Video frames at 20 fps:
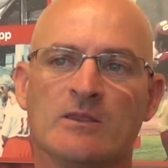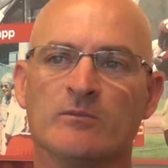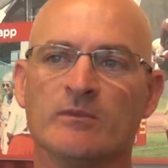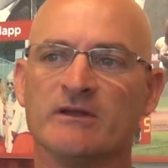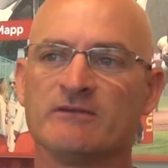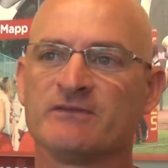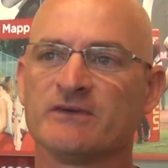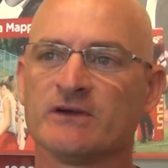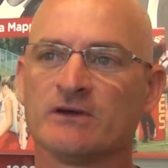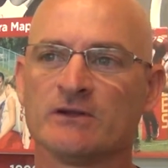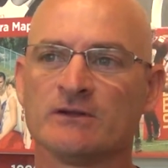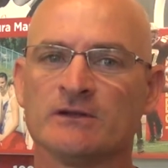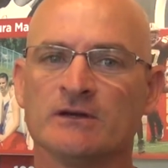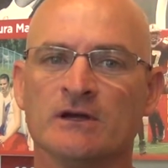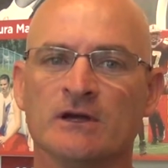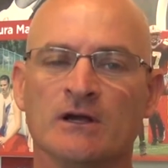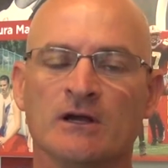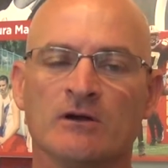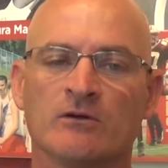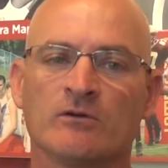the
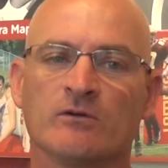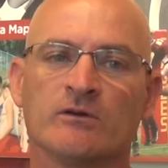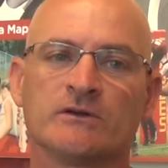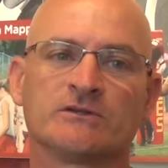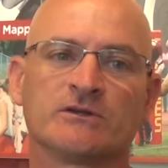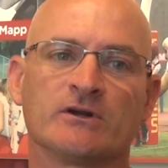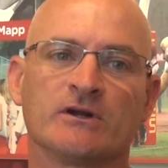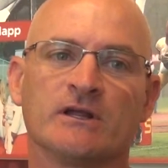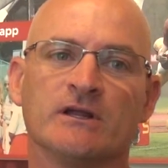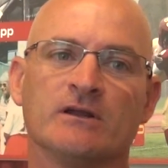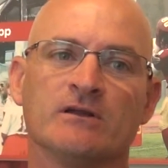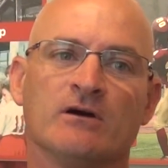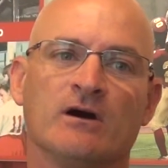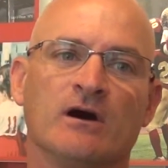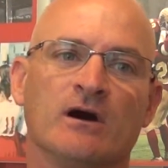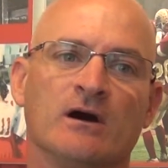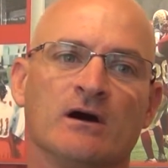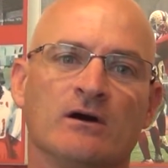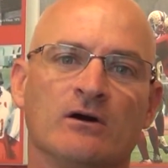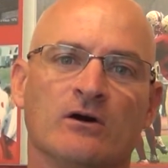midfield, we're returning
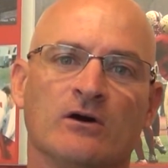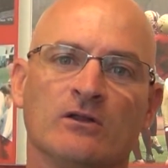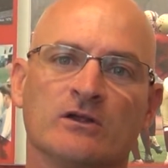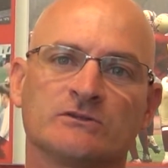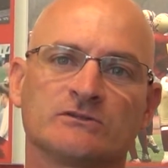all